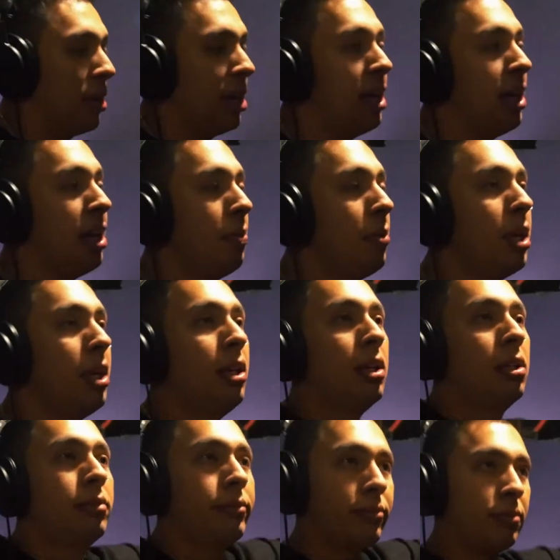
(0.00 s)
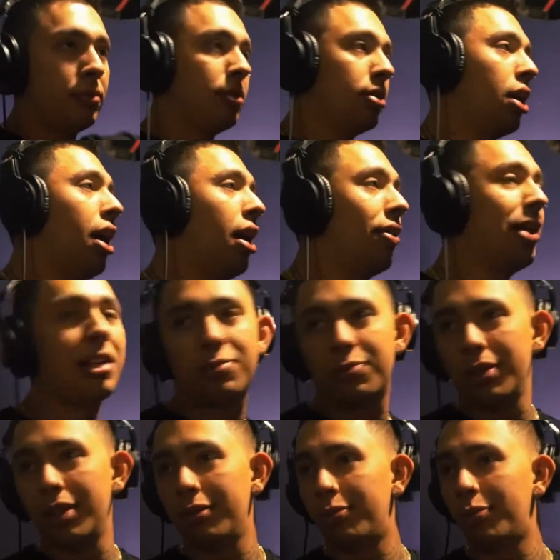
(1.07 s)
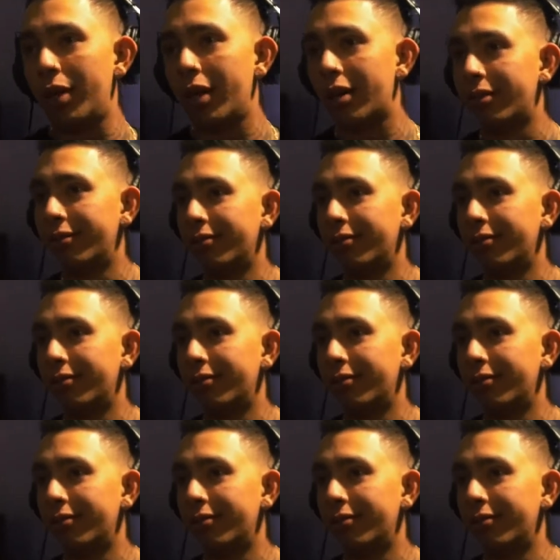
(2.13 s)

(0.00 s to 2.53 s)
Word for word: baby. Stop. That's really weird.